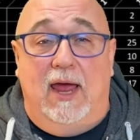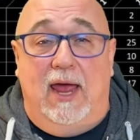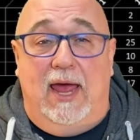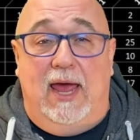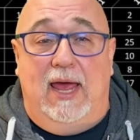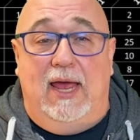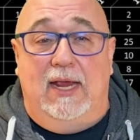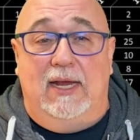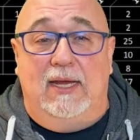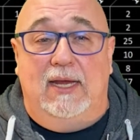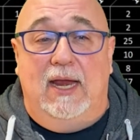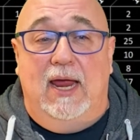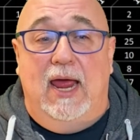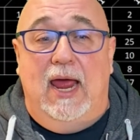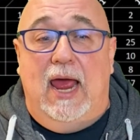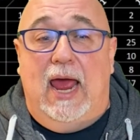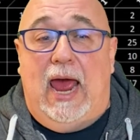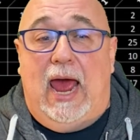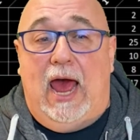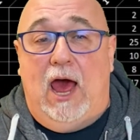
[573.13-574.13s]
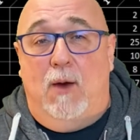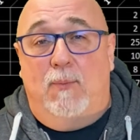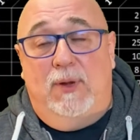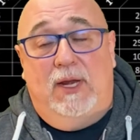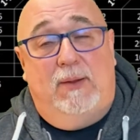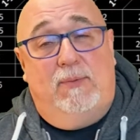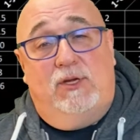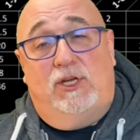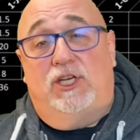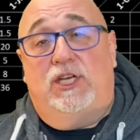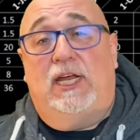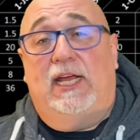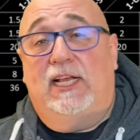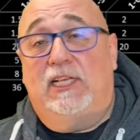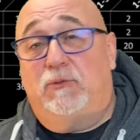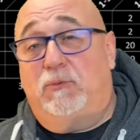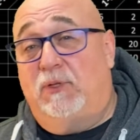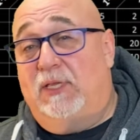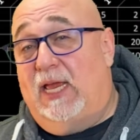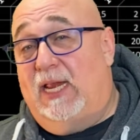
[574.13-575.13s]
and how many
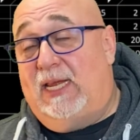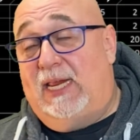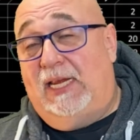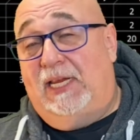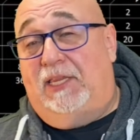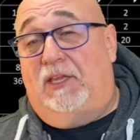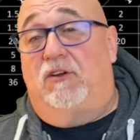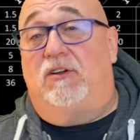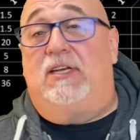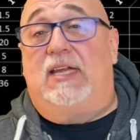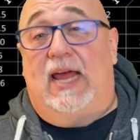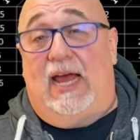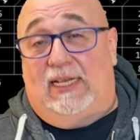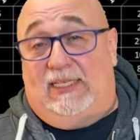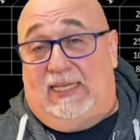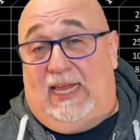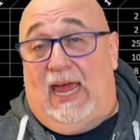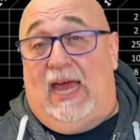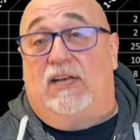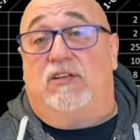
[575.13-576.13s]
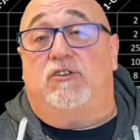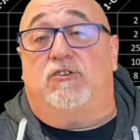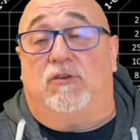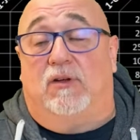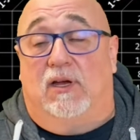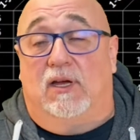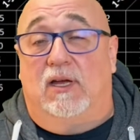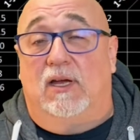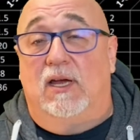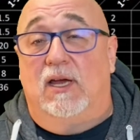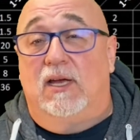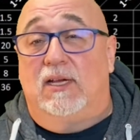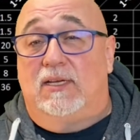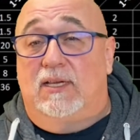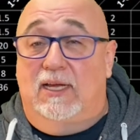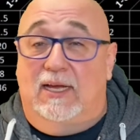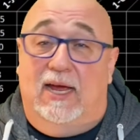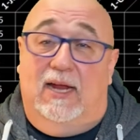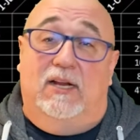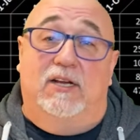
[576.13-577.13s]
machines would they need at their desk extra
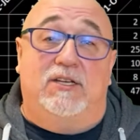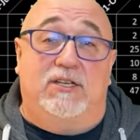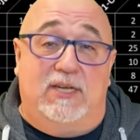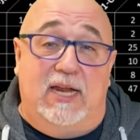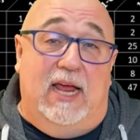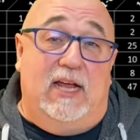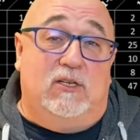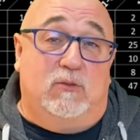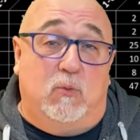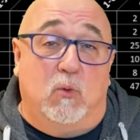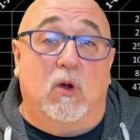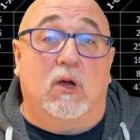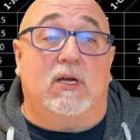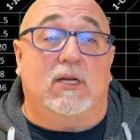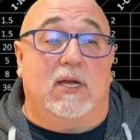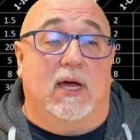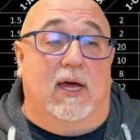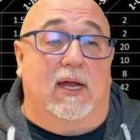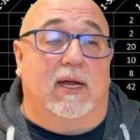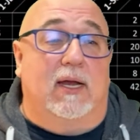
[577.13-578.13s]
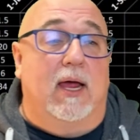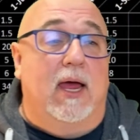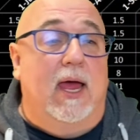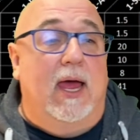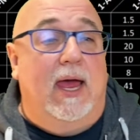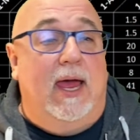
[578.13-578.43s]
to get a day's work done?